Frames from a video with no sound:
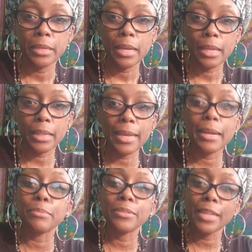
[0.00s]

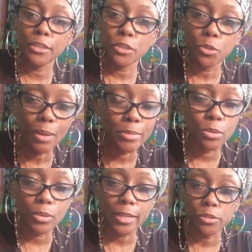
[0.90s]
Thank you. I'm so
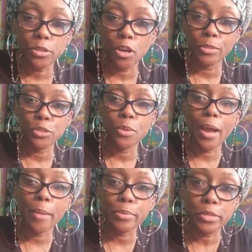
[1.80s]
glad you caught me too.
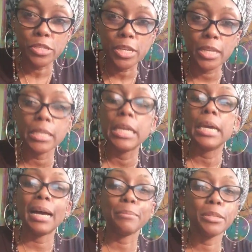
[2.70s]
I appreciate it.
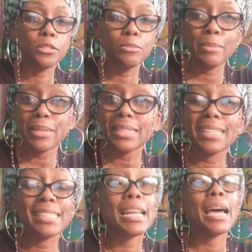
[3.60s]
I'm going to do my best.
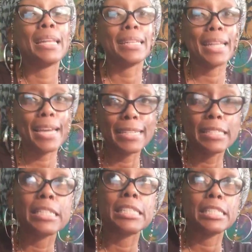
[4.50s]
Like I said, I like
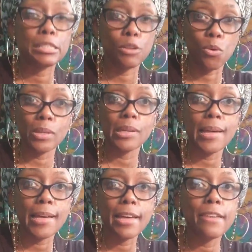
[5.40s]
going
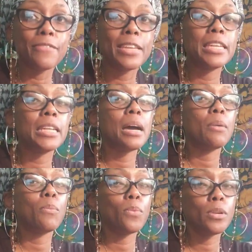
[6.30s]
live, and I
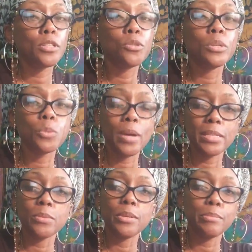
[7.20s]
want to do it
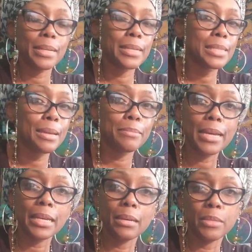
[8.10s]
twice a week, but like I said, I'm
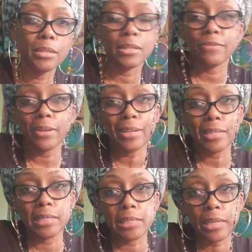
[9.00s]
not coming on if I don't have
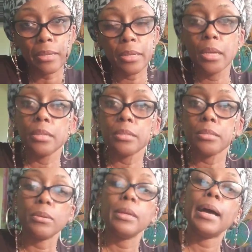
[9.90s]
nothing to say.
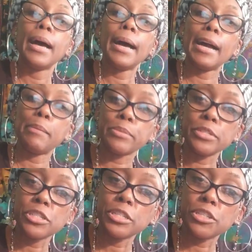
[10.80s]
So, I
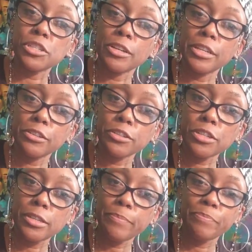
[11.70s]
appreciate y'all
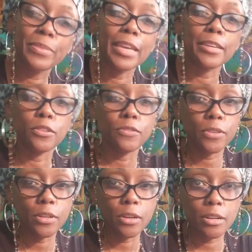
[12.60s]
energy. Thank you
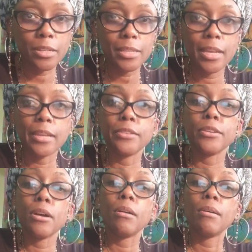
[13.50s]
for the hearts, and
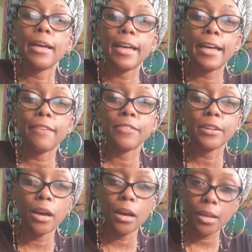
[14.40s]
y'all have an
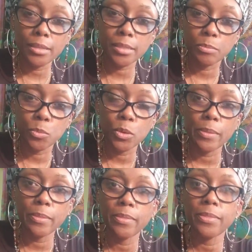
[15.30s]
awesome one.
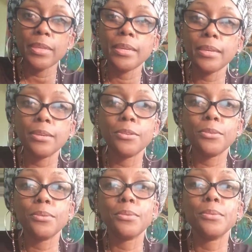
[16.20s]
Thank
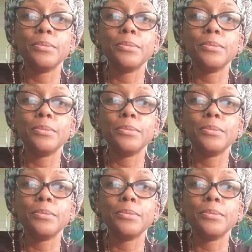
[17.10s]
you.